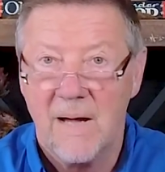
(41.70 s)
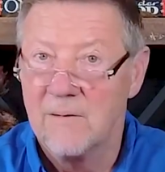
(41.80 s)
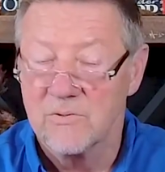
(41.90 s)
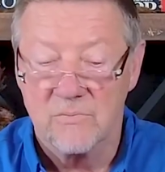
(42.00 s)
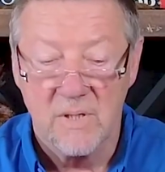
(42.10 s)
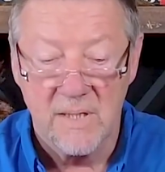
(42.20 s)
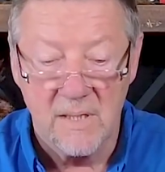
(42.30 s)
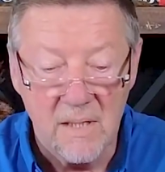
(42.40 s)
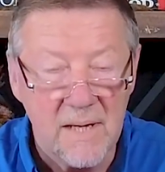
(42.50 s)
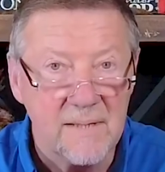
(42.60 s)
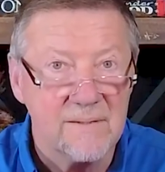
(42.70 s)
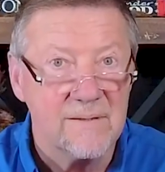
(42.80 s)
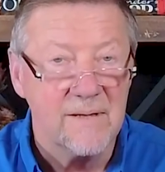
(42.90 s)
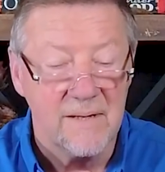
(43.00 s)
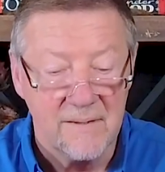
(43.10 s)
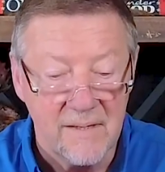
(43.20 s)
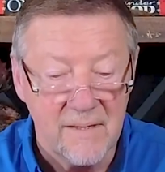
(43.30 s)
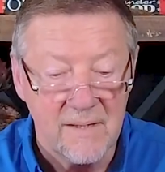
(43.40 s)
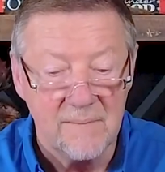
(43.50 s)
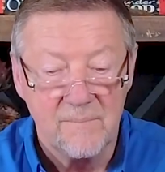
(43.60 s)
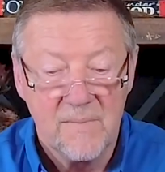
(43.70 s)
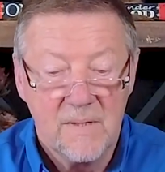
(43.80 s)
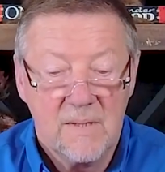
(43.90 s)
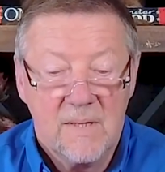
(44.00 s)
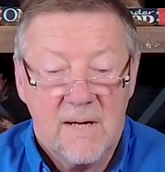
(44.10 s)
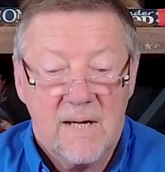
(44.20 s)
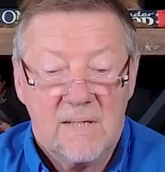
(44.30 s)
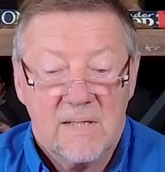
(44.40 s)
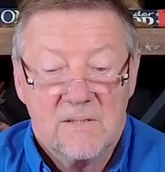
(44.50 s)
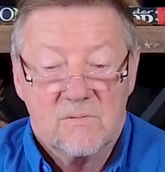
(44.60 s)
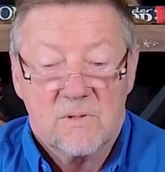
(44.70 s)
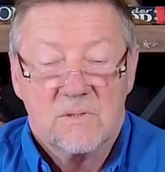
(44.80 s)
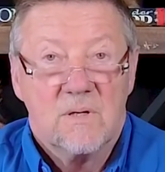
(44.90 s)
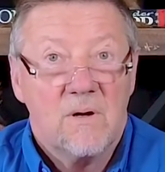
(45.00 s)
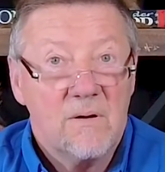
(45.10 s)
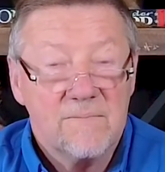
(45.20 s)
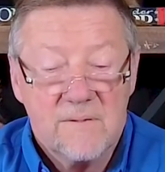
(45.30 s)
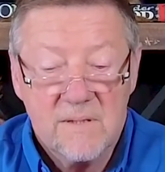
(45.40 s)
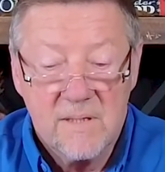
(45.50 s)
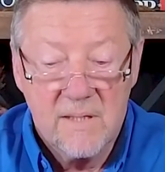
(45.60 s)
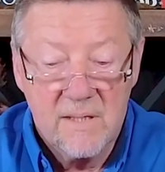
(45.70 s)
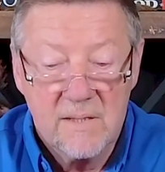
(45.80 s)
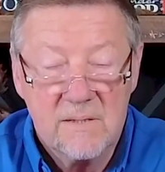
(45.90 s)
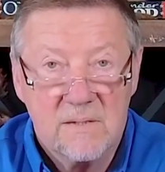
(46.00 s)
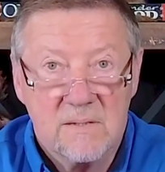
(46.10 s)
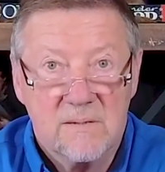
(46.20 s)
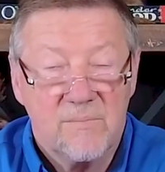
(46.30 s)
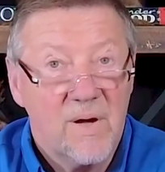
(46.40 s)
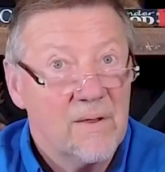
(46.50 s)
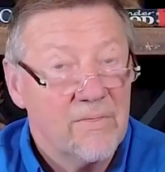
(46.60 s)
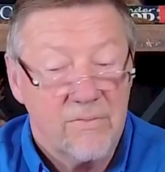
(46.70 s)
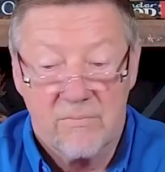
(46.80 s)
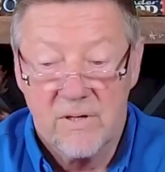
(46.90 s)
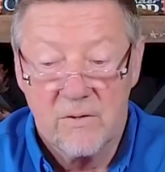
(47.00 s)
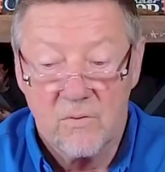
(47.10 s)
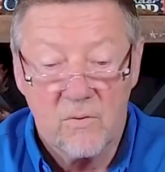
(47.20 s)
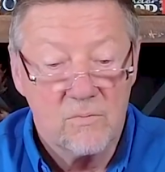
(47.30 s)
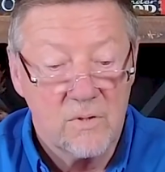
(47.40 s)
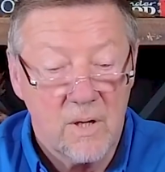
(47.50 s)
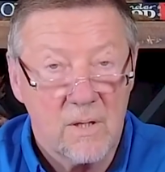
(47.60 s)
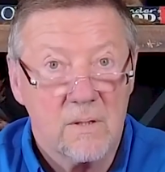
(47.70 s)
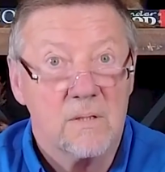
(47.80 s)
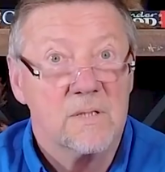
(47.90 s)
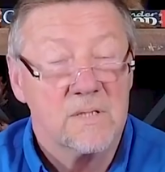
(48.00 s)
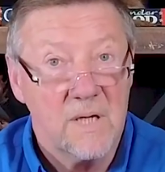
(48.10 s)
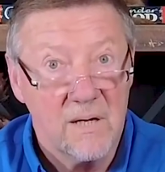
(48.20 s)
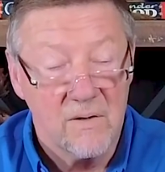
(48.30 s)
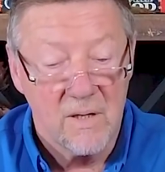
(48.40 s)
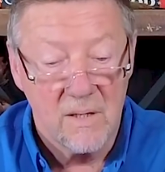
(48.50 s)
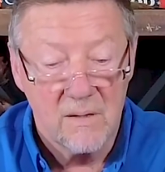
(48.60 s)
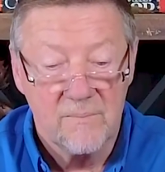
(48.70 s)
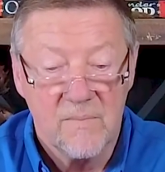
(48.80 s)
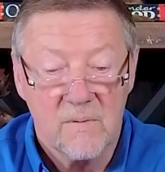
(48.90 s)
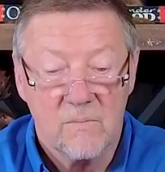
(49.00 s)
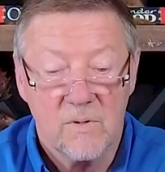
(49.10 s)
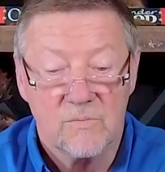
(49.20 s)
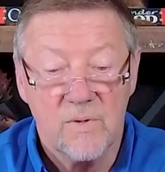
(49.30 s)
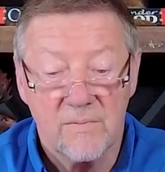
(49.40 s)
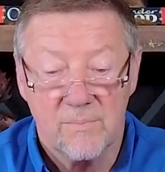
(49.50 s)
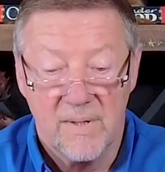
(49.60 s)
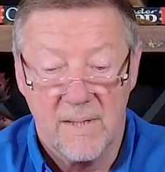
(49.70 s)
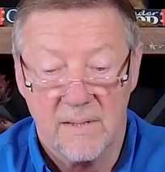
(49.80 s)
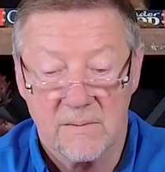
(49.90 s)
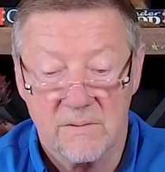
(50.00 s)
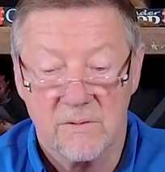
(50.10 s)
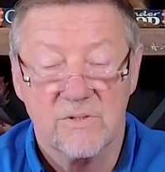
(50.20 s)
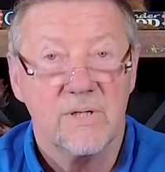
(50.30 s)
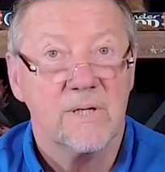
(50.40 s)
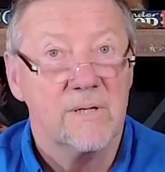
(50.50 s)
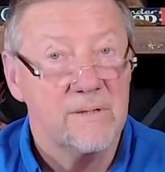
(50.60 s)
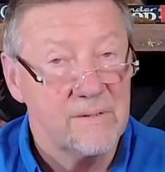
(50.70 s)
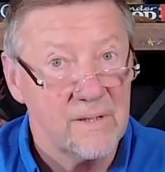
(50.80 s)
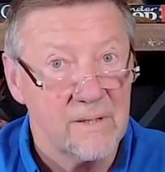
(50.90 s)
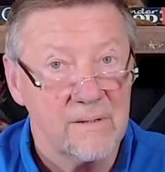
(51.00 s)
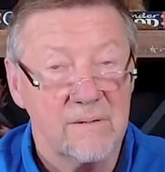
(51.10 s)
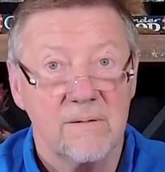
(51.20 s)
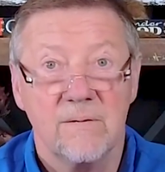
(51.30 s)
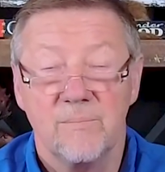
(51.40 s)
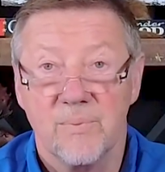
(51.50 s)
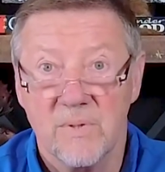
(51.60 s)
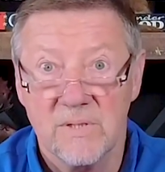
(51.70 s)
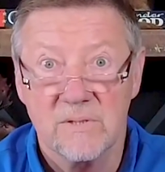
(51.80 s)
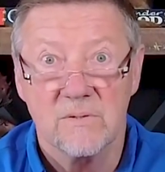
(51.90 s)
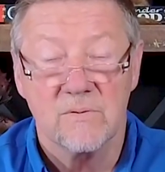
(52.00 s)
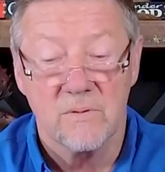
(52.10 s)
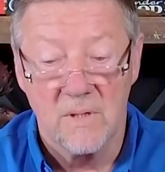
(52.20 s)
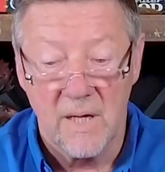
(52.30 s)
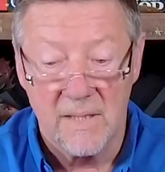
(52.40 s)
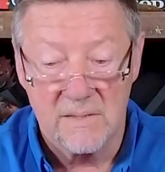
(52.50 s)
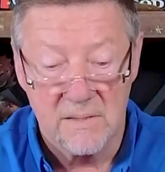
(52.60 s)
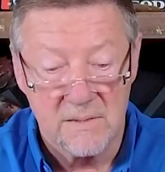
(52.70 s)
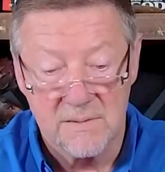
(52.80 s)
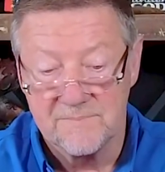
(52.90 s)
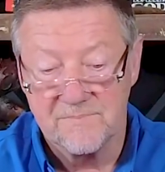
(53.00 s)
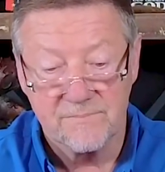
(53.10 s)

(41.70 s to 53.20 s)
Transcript: I was running late that day, and as was often the case, my three year old daughter, Sarah, was with me so she could attend the preschool classes.